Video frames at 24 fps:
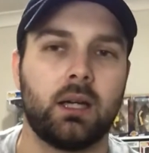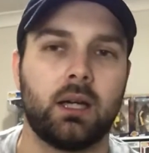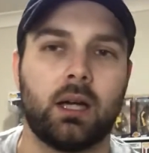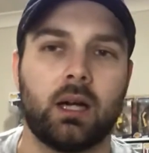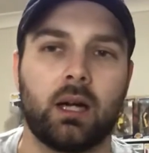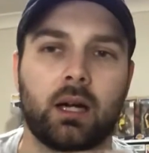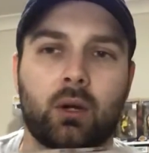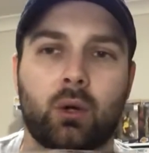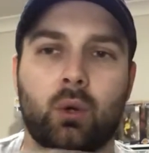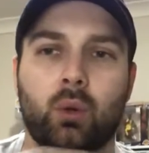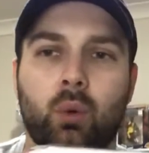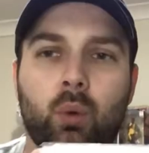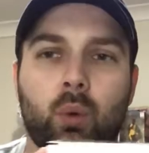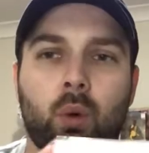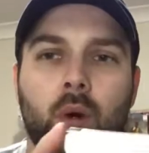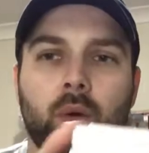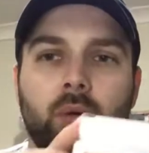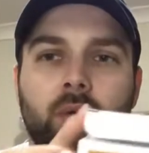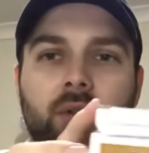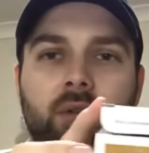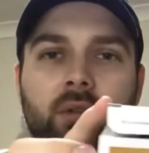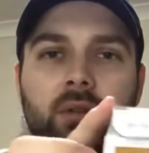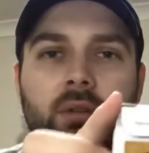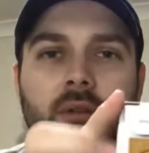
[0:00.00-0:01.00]
a
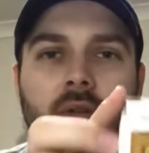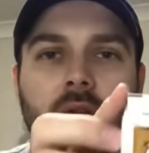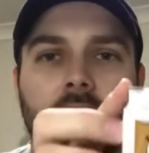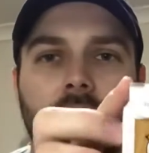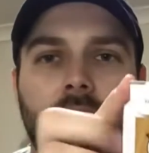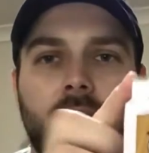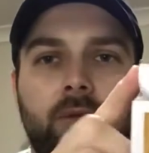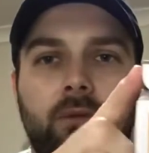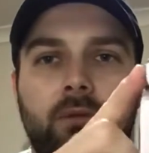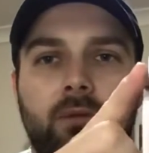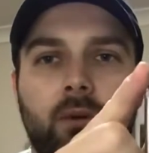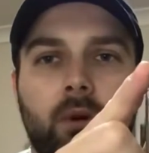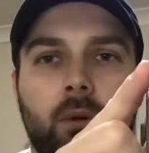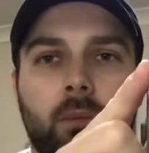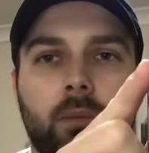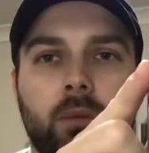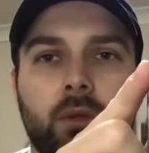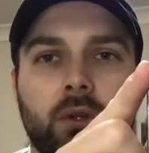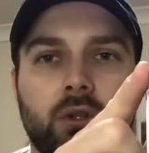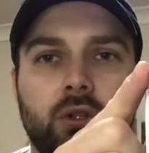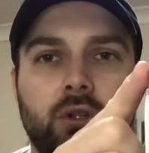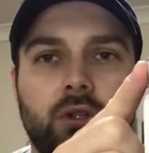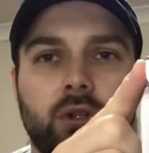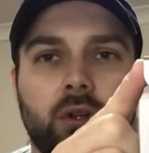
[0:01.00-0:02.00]
quote from the
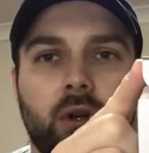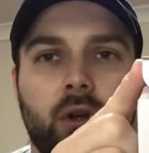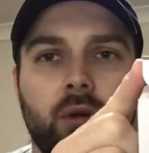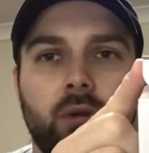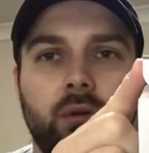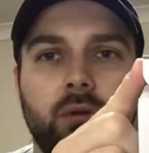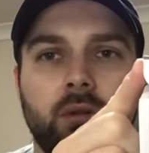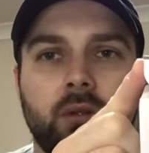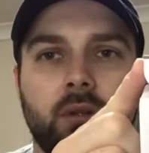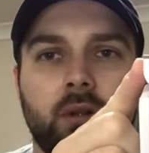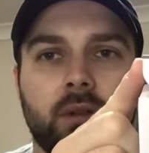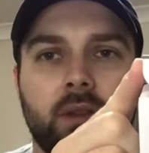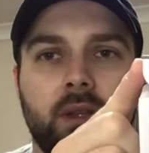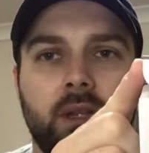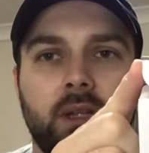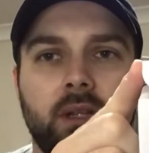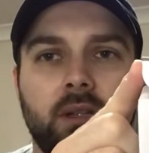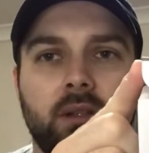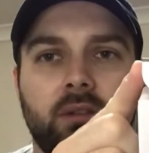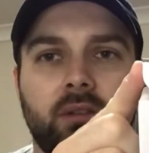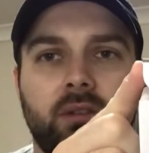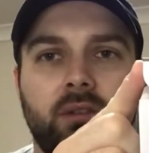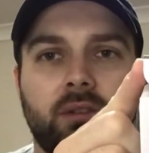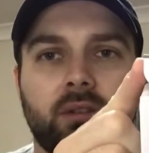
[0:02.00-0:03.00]
show on the
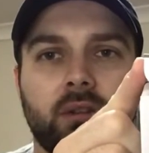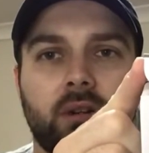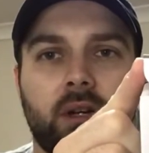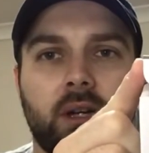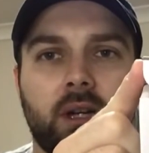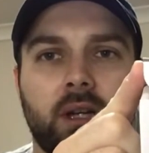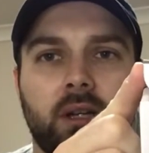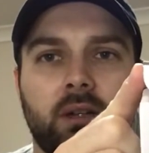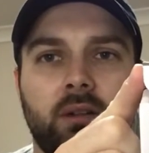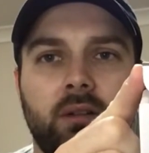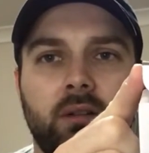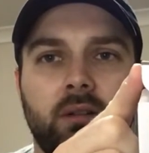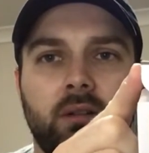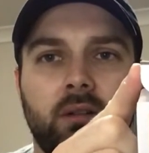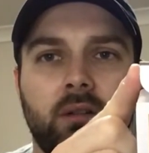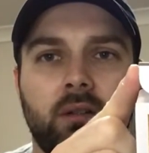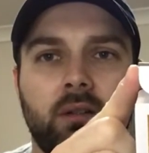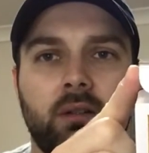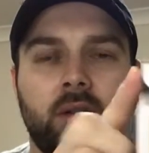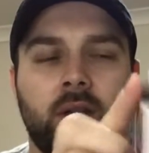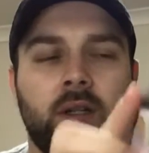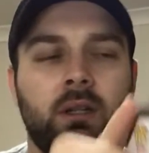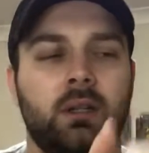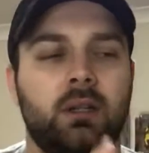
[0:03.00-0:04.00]
inside
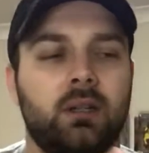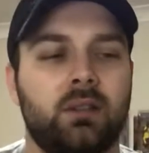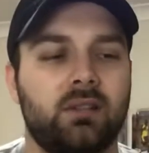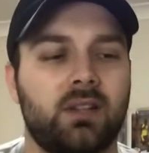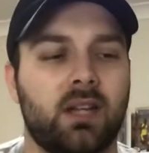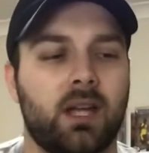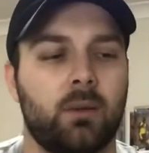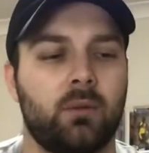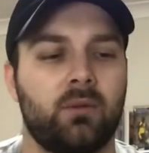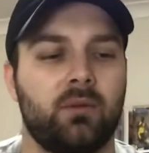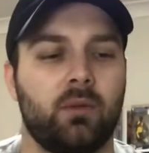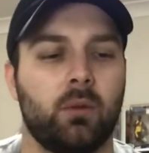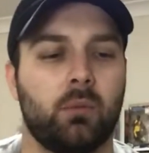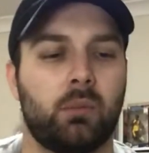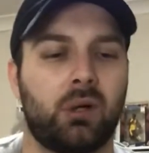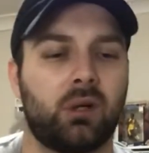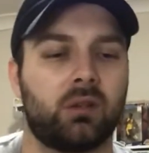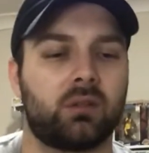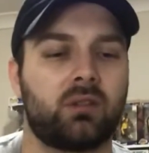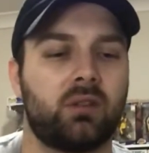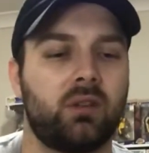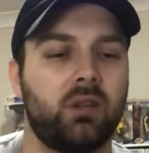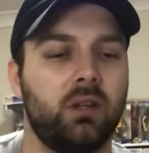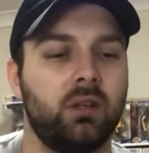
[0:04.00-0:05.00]
tab of the
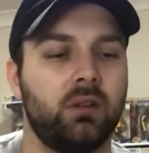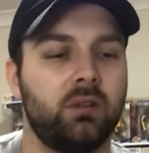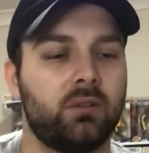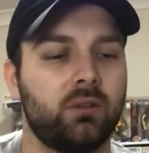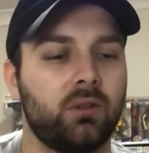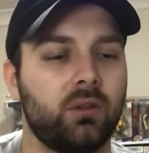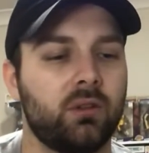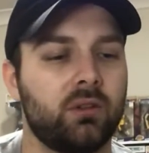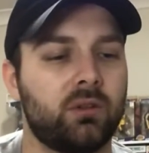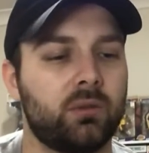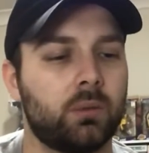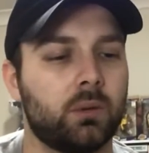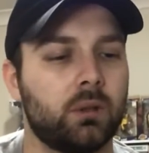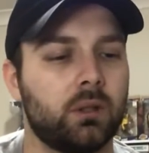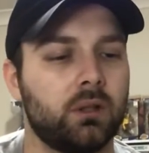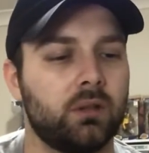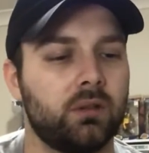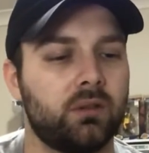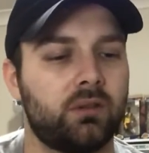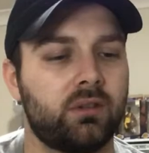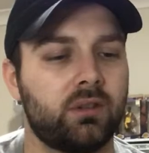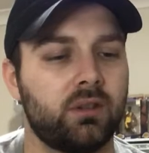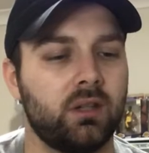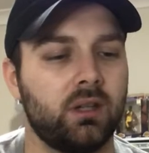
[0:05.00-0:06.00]
box there. So this one
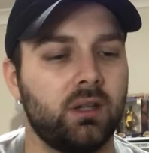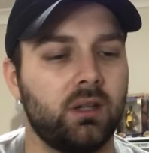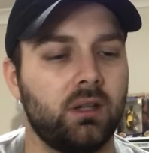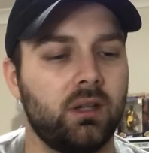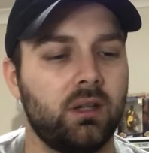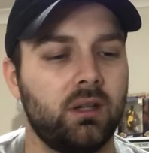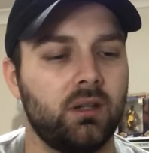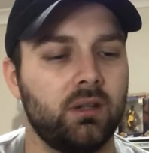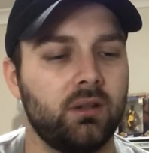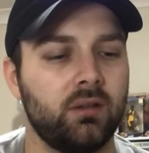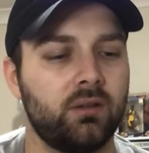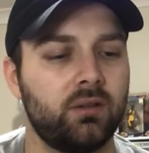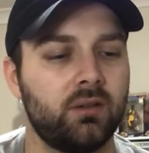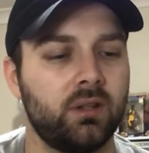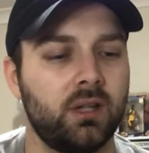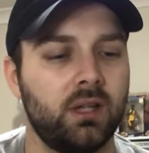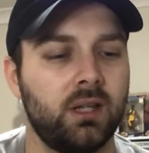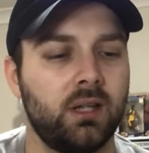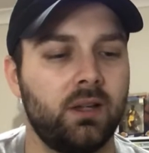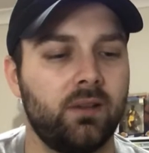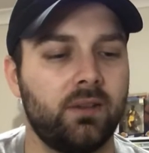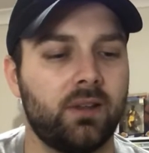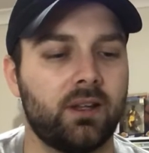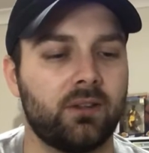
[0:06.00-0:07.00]
says,
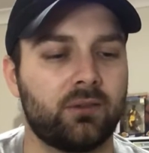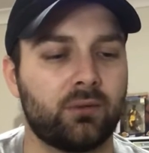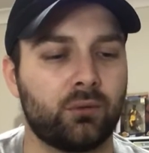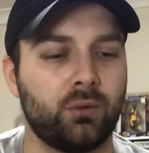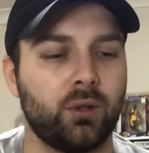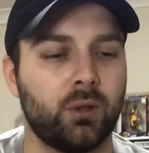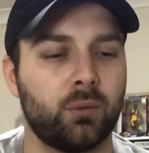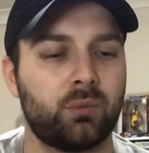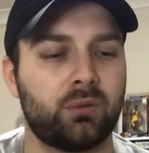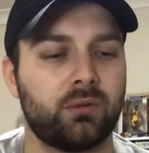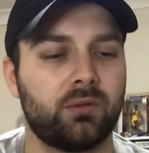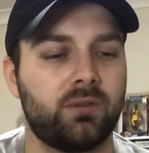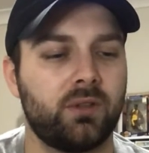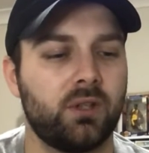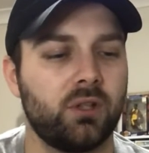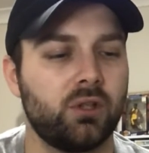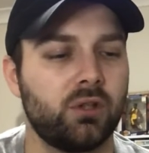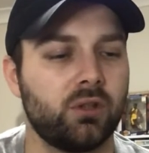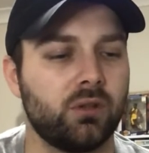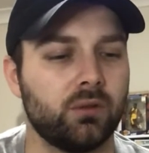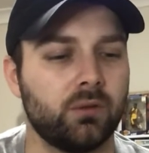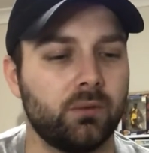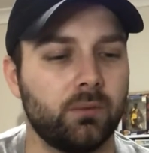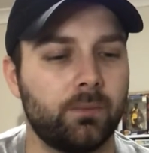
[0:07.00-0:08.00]
"That's real
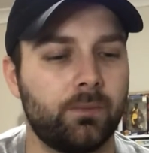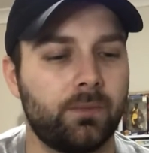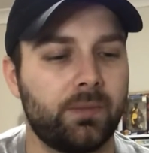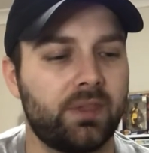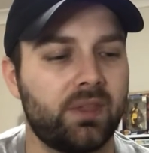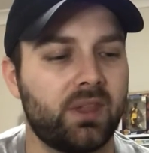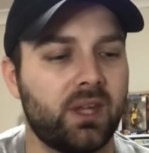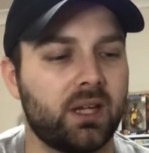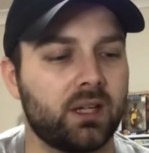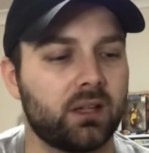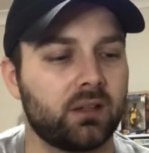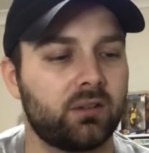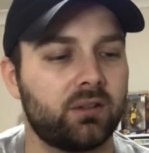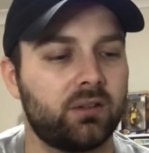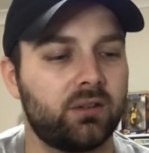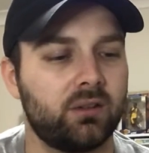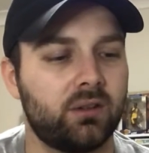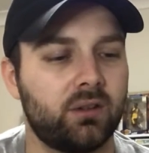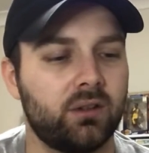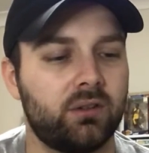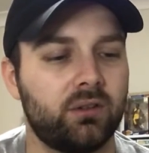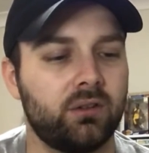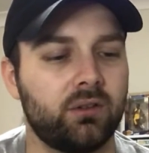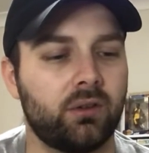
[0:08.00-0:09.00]
professional, thanks.
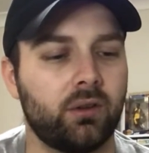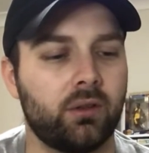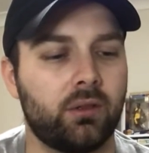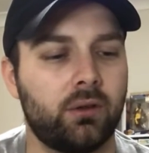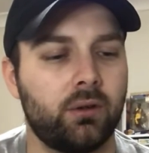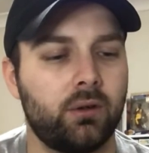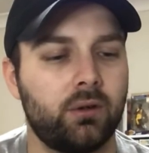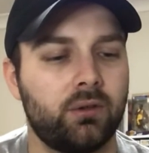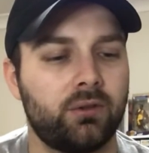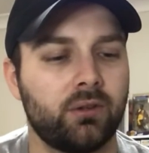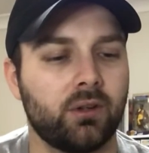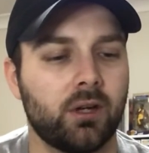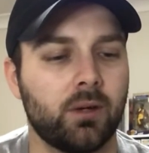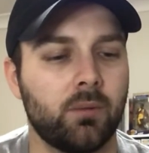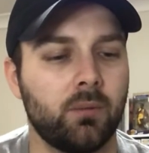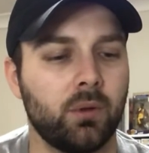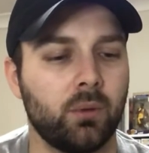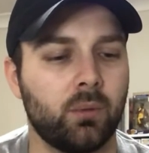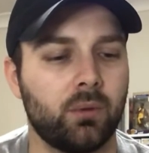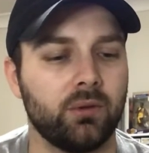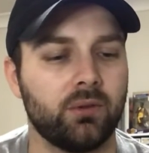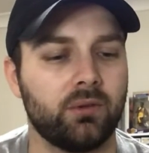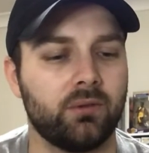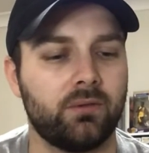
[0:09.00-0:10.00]
This is the third time and it
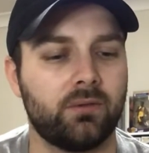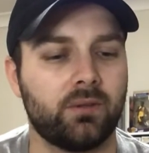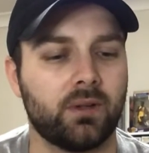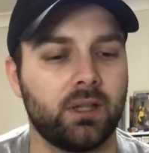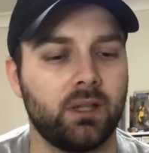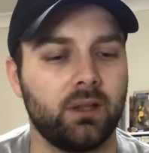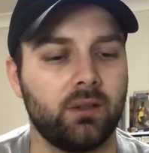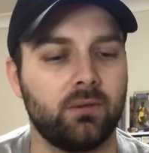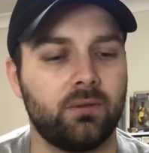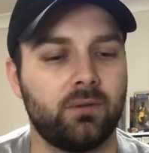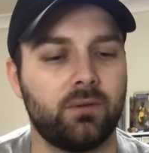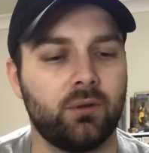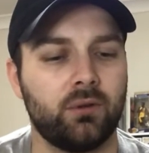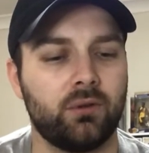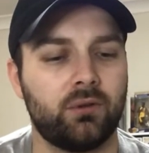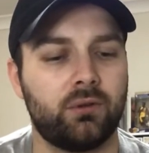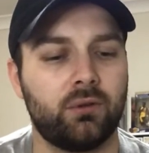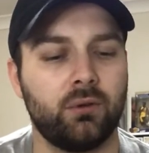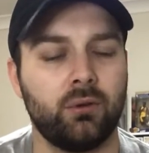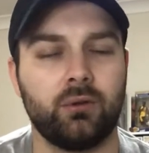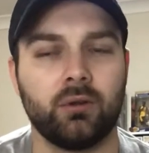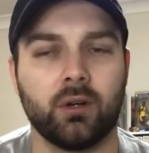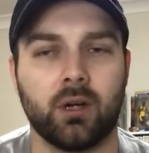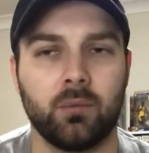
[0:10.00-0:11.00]
wasn't funny the first
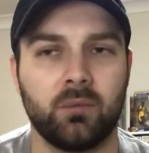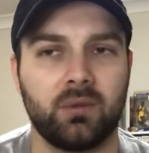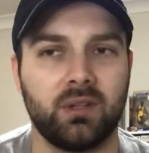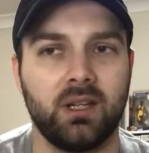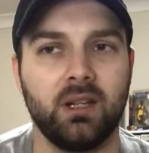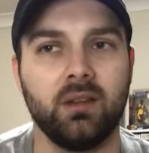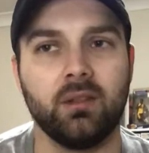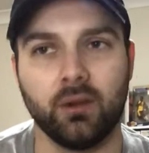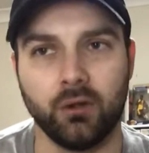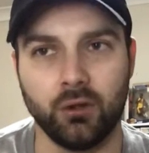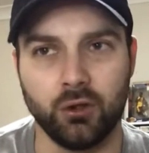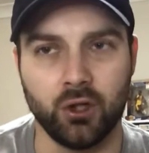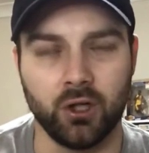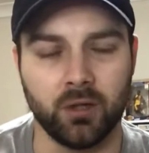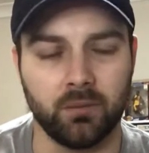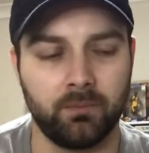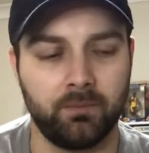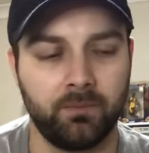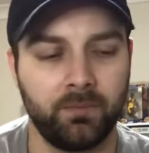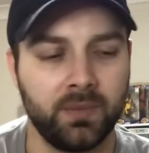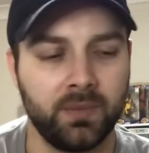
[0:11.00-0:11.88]
two times either, Jim."